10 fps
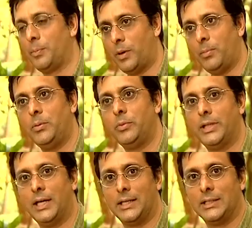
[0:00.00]
The problem
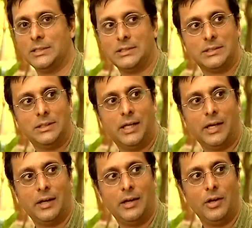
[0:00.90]
with that is
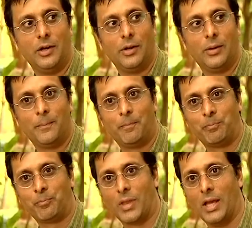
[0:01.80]
that
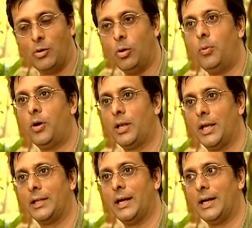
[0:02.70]
a robot
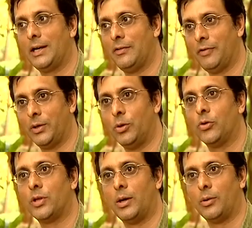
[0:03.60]
like that, if it
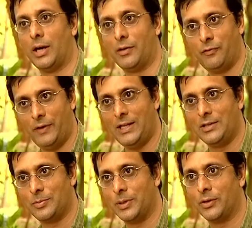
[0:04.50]
goes out and
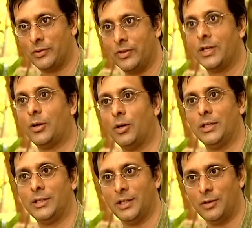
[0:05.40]
fails, because these are all
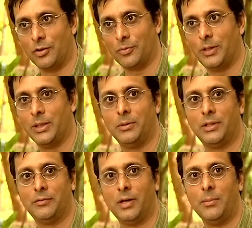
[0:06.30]
in inhospitable
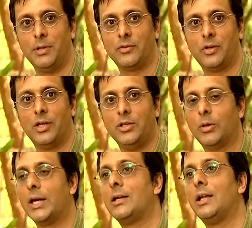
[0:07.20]
environments,
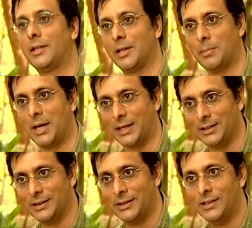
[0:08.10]
you get nothing back
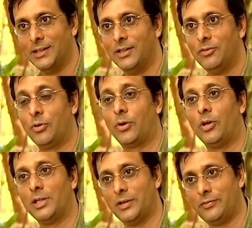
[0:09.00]
for
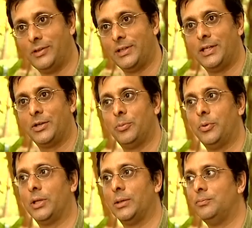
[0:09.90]
all the effort that you
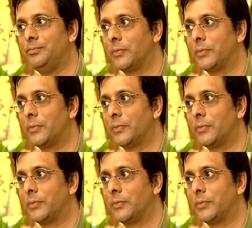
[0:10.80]
put in.